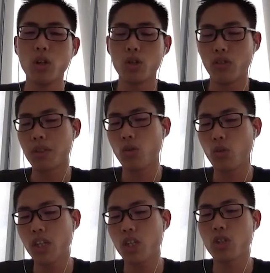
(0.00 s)
So from a
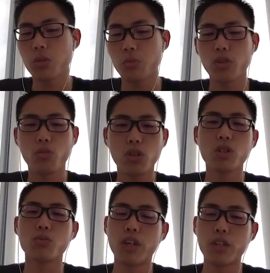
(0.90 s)
token issuer's point of view,
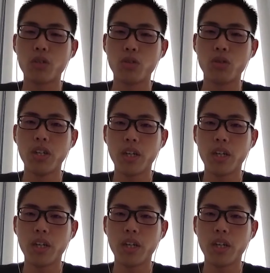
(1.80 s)
it's very good.